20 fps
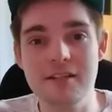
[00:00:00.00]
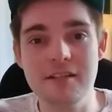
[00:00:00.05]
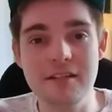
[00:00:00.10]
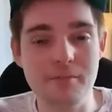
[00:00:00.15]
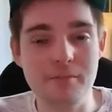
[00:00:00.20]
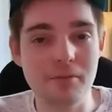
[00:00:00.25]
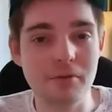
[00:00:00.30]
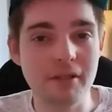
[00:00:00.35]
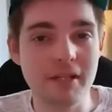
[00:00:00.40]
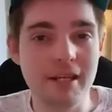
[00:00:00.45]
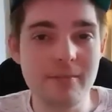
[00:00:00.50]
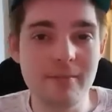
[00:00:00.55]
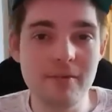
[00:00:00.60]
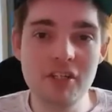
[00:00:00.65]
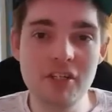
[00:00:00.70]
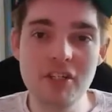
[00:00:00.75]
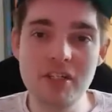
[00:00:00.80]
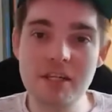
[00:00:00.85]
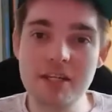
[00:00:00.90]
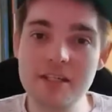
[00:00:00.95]
simple
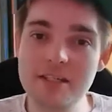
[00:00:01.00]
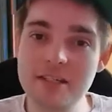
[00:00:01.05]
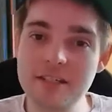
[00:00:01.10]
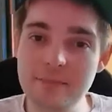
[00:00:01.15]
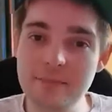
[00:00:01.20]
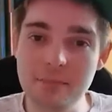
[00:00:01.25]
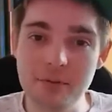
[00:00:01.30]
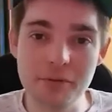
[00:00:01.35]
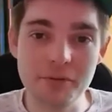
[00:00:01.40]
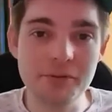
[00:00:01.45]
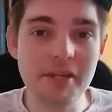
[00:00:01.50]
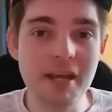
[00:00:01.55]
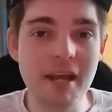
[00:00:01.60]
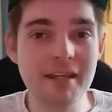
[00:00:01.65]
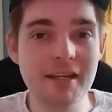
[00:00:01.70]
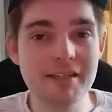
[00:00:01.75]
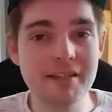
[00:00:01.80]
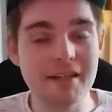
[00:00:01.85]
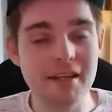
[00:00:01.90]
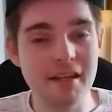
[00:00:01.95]
images, simple
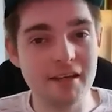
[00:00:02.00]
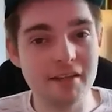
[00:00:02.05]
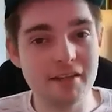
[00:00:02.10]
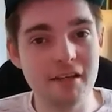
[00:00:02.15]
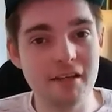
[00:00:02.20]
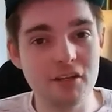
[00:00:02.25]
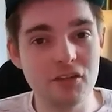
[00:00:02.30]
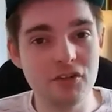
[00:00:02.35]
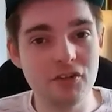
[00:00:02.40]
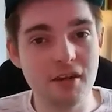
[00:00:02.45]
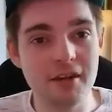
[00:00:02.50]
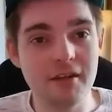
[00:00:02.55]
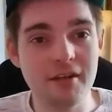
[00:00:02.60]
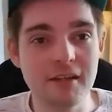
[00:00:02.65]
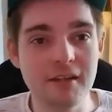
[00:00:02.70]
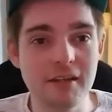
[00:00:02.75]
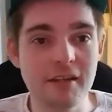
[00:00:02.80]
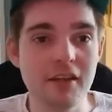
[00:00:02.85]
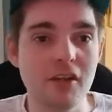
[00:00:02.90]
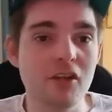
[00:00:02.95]
text, etc.
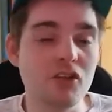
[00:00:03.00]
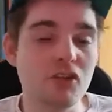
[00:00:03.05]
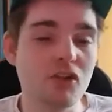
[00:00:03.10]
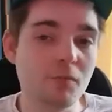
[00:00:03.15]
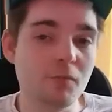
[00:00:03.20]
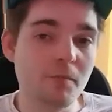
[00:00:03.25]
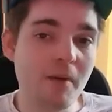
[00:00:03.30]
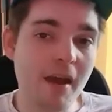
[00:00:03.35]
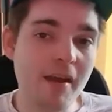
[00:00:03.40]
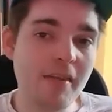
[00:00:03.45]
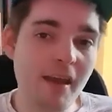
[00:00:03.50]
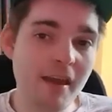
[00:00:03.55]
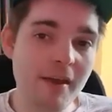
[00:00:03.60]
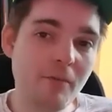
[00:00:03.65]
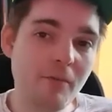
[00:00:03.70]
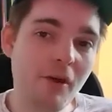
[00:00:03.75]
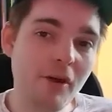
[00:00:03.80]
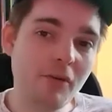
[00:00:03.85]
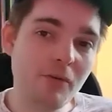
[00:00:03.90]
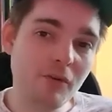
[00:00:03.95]
Just bear that
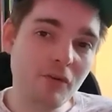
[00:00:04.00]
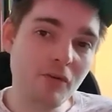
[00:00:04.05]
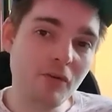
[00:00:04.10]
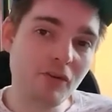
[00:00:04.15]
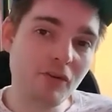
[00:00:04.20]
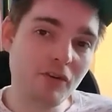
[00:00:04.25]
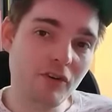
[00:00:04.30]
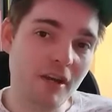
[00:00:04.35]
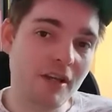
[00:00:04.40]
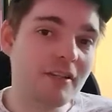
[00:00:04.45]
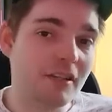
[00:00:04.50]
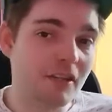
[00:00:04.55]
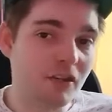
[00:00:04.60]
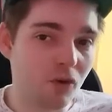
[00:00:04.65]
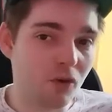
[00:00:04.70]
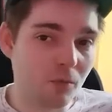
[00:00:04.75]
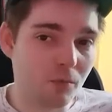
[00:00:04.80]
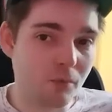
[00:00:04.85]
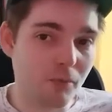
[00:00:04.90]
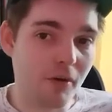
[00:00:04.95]
in mind when you're creating
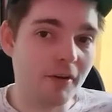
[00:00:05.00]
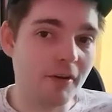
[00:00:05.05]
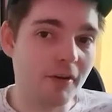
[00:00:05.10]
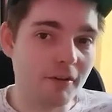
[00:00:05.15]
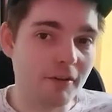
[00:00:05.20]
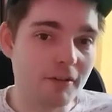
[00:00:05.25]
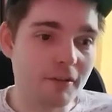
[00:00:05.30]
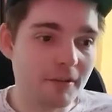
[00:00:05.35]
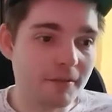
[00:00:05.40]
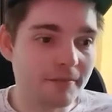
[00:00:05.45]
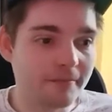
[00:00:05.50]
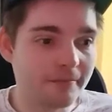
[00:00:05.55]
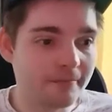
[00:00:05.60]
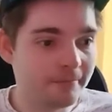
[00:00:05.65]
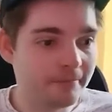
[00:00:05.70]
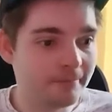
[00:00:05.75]
your products.